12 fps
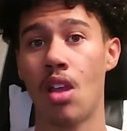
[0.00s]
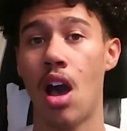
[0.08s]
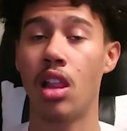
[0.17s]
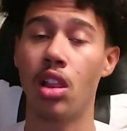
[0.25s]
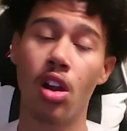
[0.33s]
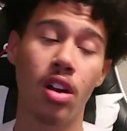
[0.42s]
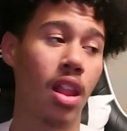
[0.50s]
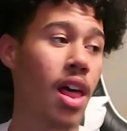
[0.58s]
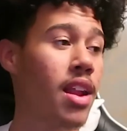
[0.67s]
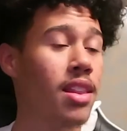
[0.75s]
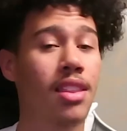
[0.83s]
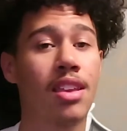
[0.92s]
I learned a
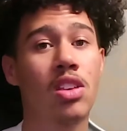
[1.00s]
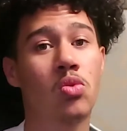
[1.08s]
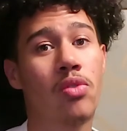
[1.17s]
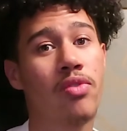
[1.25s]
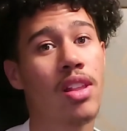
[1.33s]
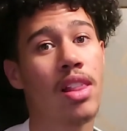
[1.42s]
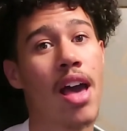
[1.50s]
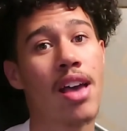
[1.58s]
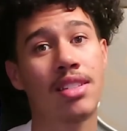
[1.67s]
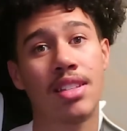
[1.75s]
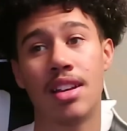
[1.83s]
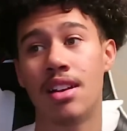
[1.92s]
lot of things within the
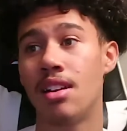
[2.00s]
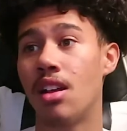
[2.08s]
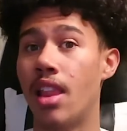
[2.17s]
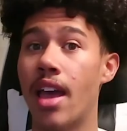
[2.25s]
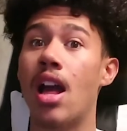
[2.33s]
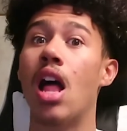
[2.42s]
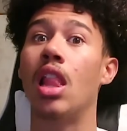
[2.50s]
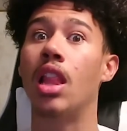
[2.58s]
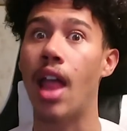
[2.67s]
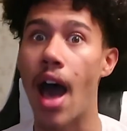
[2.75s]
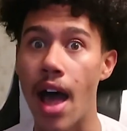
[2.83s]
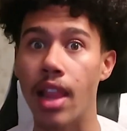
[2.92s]
last year, like a
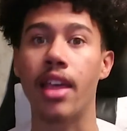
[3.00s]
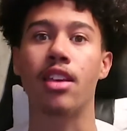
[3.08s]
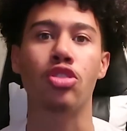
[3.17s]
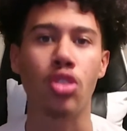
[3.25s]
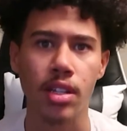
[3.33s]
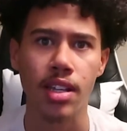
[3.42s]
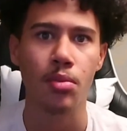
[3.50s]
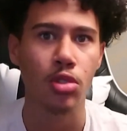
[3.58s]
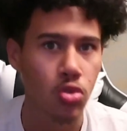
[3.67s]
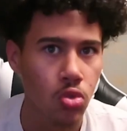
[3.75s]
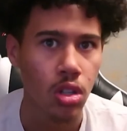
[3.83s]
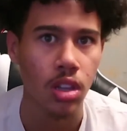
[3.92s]
lot. Like, it's crazy how
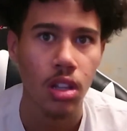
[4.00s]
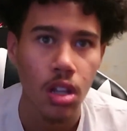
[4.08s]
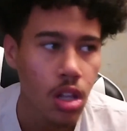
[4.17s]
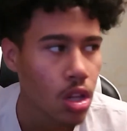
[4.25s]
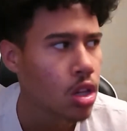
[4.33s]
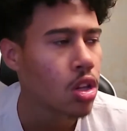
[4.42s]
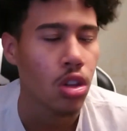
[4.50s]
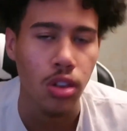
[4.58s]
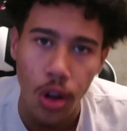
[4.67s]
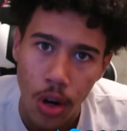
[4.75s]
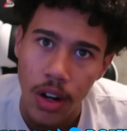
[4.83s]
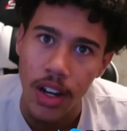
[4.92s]
much you could
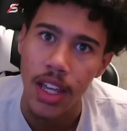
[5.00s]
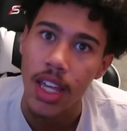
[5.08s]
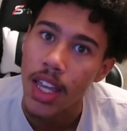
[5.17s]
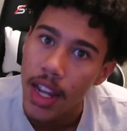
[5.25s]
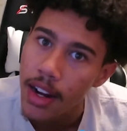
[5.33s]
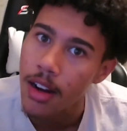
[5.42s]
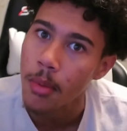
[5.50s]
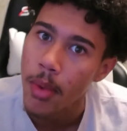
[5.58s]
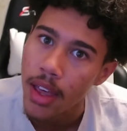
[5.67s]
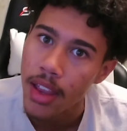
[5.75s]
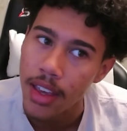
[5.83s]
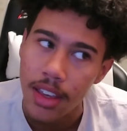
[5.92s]
learn in a year,
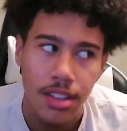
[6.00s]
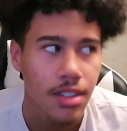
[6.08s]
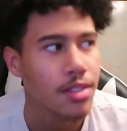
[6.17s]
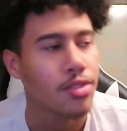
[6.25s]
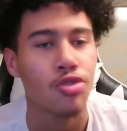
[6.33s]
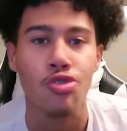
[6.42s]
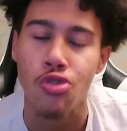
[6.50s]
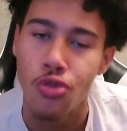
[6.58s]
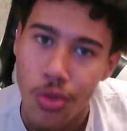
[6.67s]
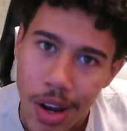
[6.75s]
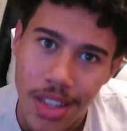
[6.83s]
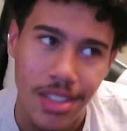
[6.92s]
man. Like, it is
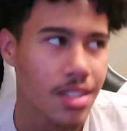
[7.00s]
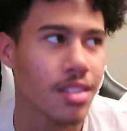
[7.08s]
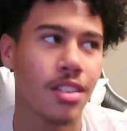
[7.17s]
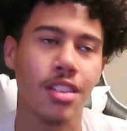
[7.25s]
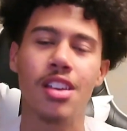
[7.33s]
crazy.